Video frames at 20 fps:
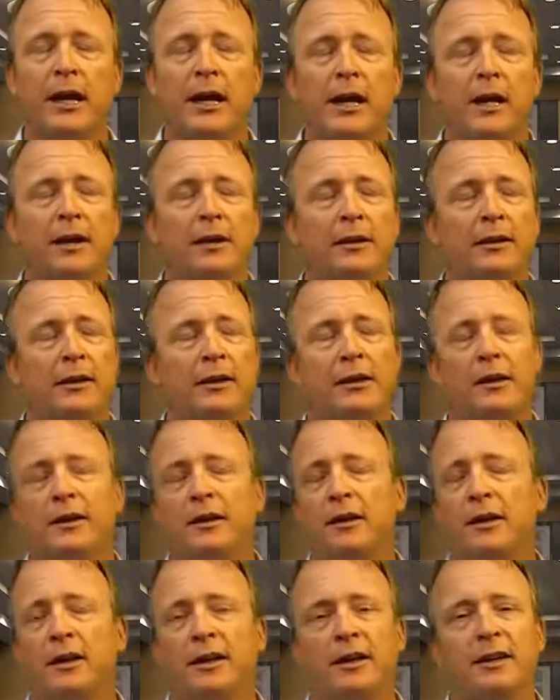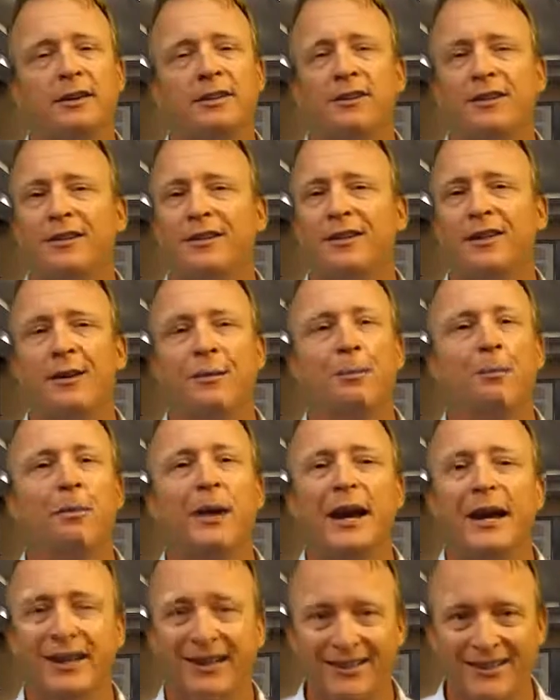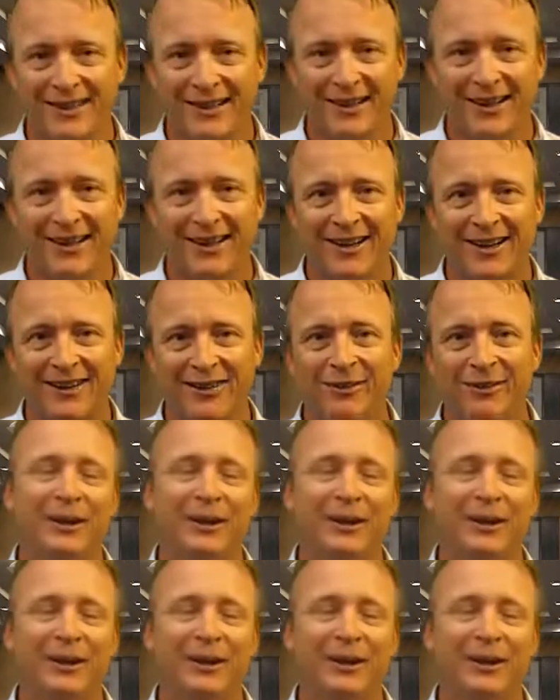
And it's amazing